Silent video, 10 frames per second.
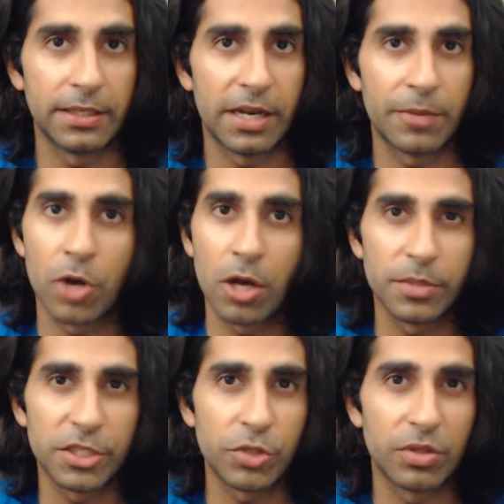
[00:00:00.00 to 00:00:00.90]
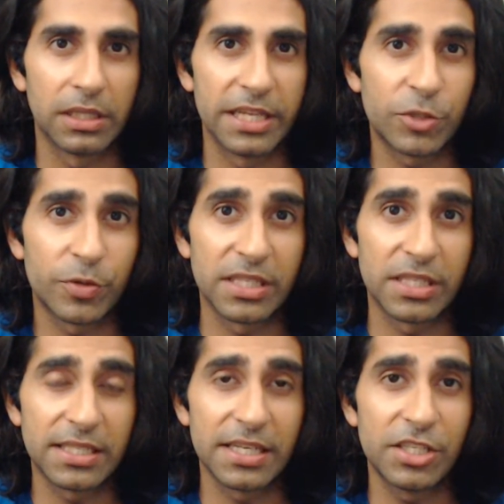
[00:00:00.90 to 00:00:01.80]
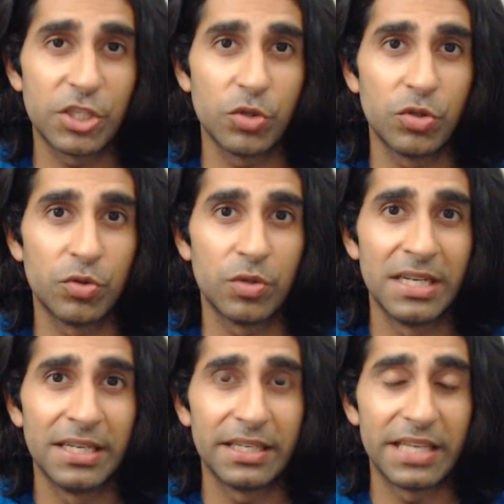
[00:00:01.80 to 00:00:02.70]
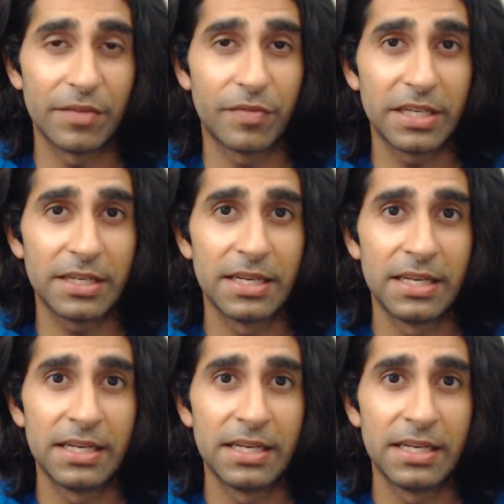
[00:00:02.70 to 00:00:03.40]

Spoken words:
And I promise you, the less resistance you give it